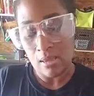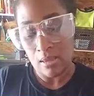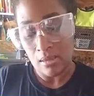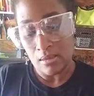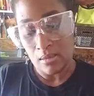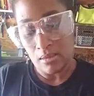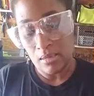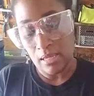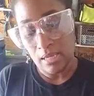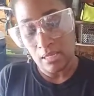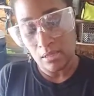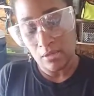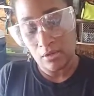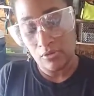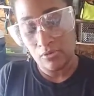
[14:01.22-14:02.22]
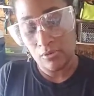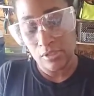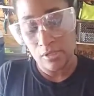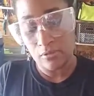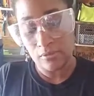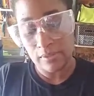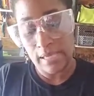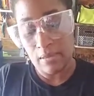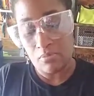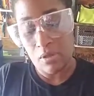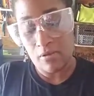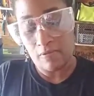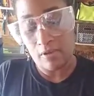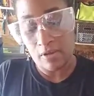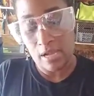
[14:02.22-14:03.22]
You still have to clean up your
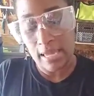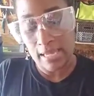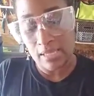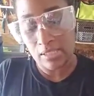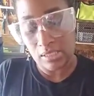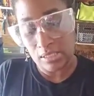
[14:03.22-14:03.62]
edges